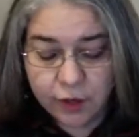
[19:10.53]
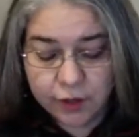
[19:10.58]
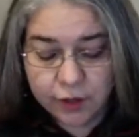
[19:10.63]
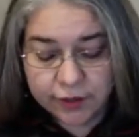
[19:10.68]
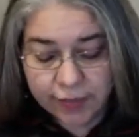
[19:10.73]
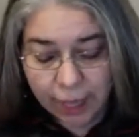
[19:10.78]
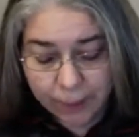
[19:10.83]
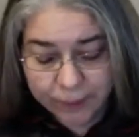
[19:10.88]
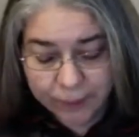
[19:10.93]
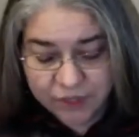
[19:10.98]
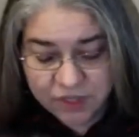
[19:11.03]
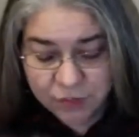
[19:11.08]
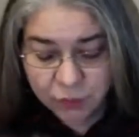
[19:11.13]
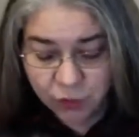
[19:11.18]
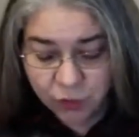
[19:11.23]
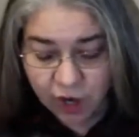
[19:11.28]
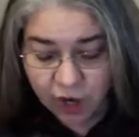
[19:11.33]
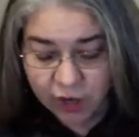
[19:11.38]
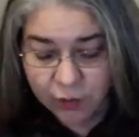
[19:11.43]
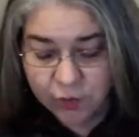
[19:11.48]
Captain
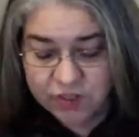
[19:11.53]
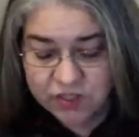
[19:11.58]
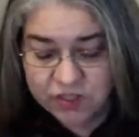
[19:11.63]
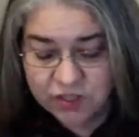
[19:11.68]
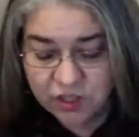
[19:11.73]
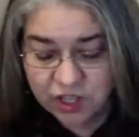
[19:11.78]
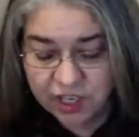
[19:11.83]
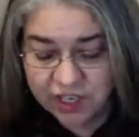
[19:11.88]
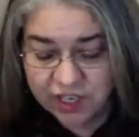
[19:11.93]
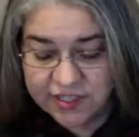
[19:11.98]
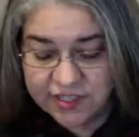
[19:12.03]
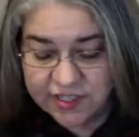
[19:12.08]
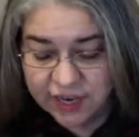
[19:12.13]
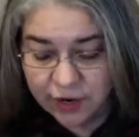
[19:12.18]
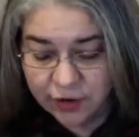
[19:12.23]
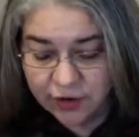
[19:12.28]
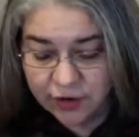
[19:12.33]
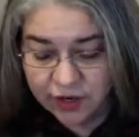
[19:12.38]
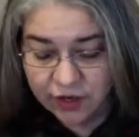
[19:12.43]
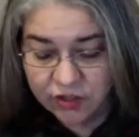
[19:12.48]
Braun was looking
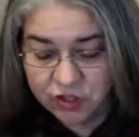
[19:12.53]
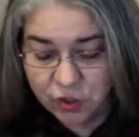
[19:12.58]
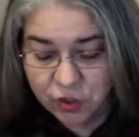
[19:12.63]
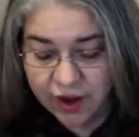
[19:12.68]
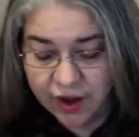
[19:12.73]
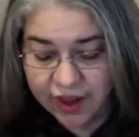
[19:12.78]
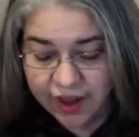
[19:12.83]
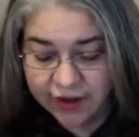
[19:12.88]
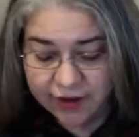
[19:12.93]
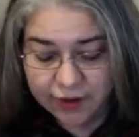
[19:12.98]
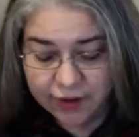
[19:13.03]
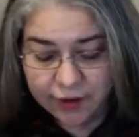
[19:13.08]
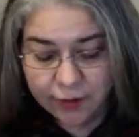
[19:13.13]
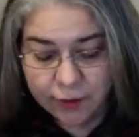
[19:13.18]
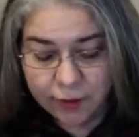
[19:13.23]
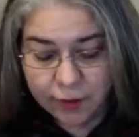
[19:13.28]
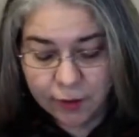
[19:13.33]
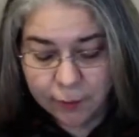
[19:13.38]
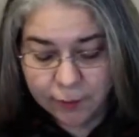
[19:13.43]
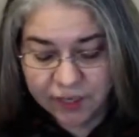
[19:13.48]
down at Johanna,
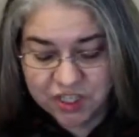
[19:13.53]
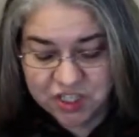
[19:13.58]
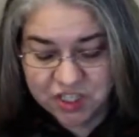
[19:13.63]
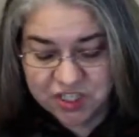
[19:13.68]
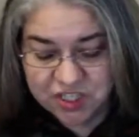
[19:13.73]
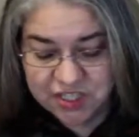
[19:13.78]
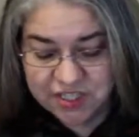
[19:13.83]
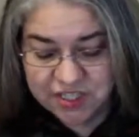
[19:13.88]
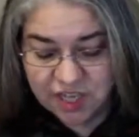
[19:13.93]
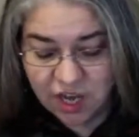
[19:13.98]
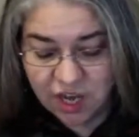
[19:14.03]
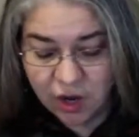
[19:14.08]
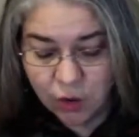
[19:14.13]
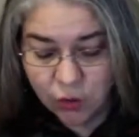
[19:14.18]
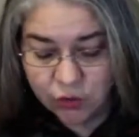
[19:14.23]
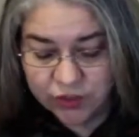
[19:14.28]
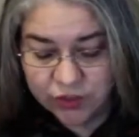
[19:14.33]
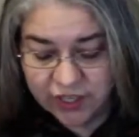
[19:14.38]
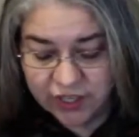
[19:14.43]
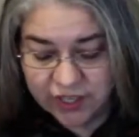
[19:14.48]
but she saw
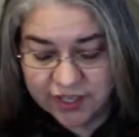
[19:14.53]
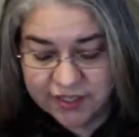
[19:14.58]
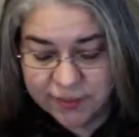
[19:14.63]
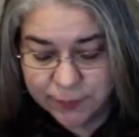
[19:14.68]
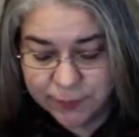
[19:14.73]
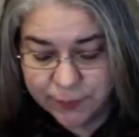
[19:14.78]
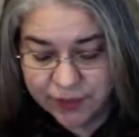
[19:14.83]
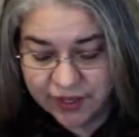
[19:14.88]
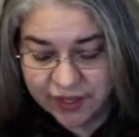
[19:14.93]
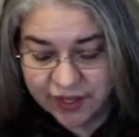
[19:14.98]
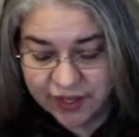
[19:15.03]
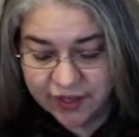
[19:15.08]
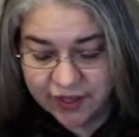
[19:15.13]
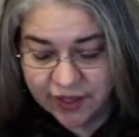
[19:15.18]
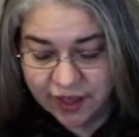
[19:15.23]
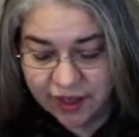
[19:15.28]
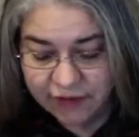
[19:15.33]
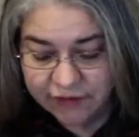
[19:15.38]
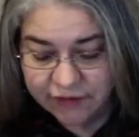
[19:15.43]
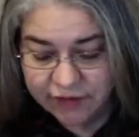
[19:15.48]
only his big,
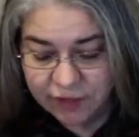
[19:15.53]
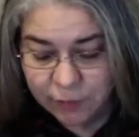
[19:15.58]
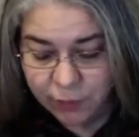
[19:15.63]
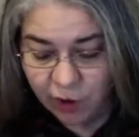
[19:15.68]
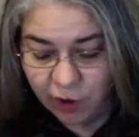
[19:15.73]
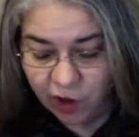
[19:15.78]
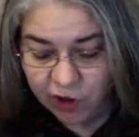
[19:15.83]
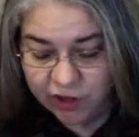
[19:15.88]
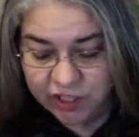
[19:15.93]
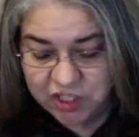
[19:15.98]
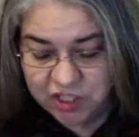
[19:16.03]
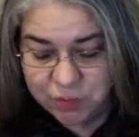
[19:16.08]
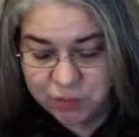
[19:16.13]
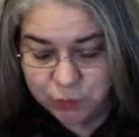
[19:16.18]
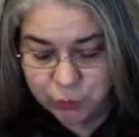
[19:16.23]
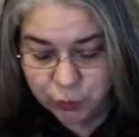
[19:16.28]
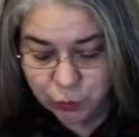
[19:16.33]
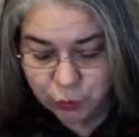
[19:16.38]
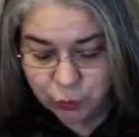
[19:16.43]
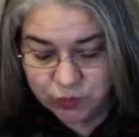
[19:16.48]
heavy,
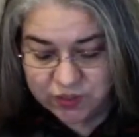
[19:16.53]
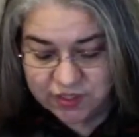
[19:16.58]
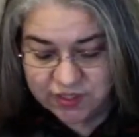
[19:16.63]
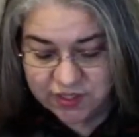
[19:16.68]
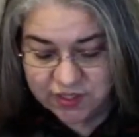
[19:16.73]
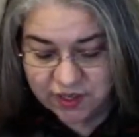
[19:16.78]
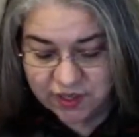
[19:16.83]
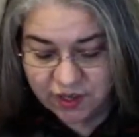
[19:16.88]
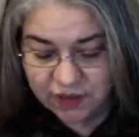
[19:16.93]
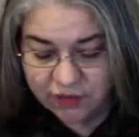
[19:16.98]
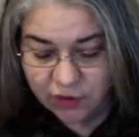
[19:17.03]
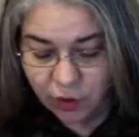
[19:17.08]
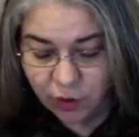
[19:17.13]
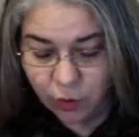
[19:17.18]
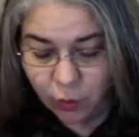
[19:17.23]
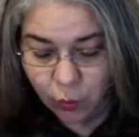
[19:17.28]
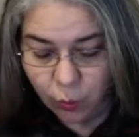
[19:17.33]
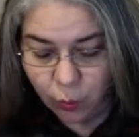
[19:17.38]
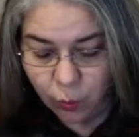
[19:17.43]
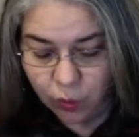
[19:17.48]
polished boots and the
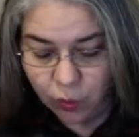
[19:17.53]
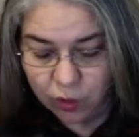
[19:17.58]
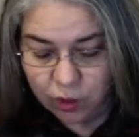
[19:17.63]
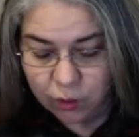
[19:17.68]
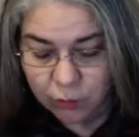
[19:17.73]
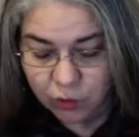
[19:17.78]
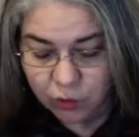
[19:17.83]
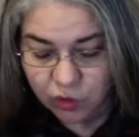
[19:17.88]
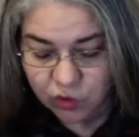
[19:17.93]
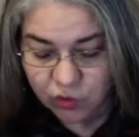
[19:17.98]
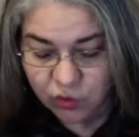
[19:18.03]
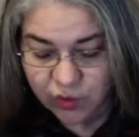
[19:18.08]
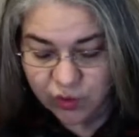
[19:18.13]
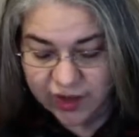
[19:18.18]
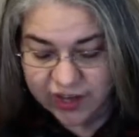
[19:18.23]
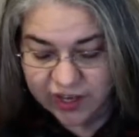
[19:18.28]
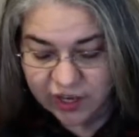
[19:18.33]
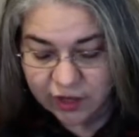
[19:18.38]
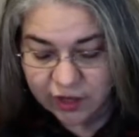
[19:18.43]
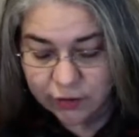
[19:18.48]
horrible
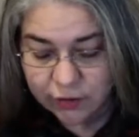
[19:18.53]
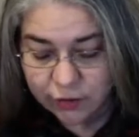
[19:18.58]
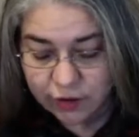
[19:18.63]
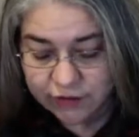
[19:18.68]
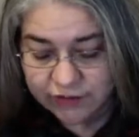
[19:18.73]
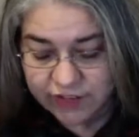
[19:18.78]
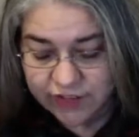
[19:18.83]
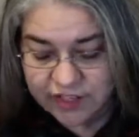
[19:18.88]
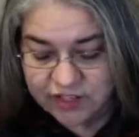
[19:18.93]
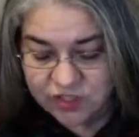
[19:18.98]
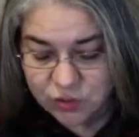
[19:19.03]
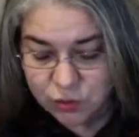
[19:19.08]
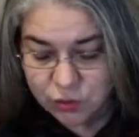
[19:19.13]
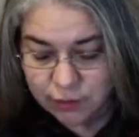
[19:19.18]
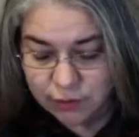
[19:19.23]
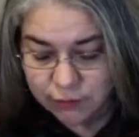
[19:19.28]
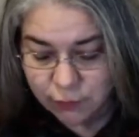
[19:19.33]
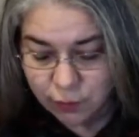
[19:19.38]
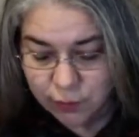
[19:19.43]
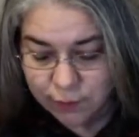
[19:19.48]
gray color of his
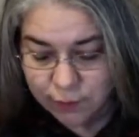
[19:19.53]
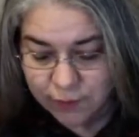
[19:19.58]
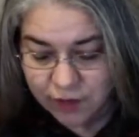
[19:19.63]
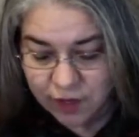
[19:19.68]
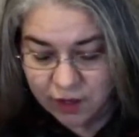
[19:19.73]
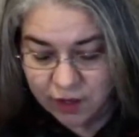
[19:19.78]
uniform.